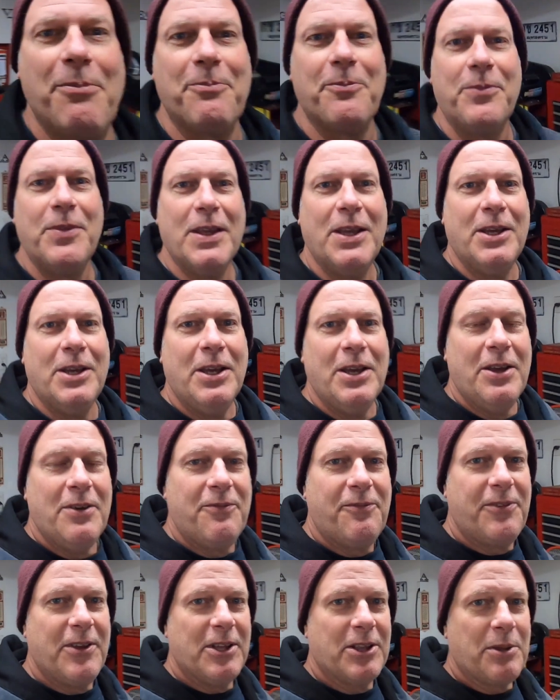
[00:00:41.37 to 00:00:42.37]
I'm
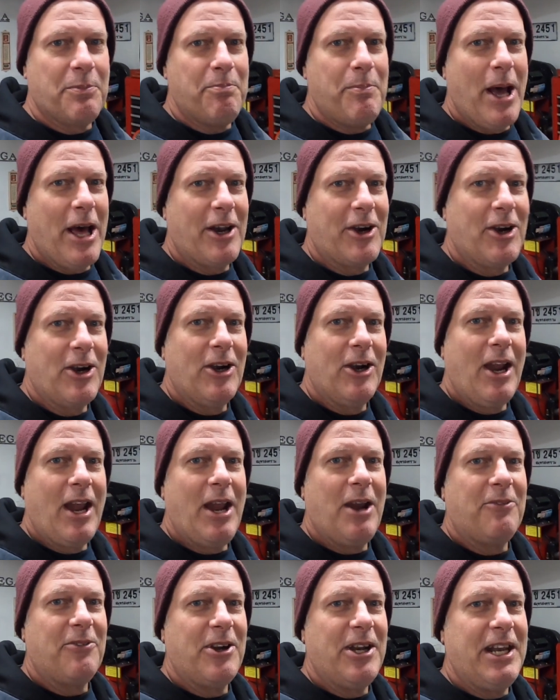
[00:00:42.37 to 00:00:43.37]
feeling better
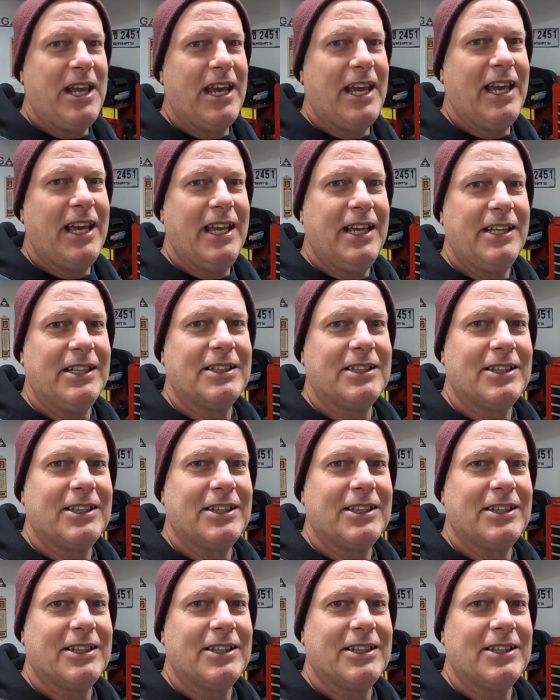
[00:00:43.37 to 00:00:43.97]
every day.